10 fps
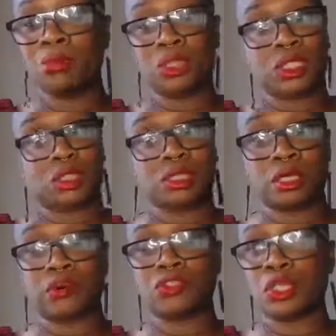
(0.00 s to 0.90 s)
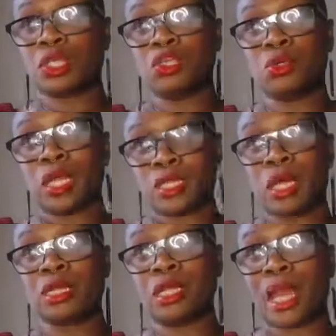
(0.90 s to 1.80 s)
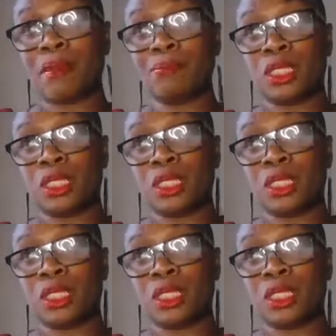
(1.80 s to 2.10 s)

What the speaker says: with this stuff, so that you can then can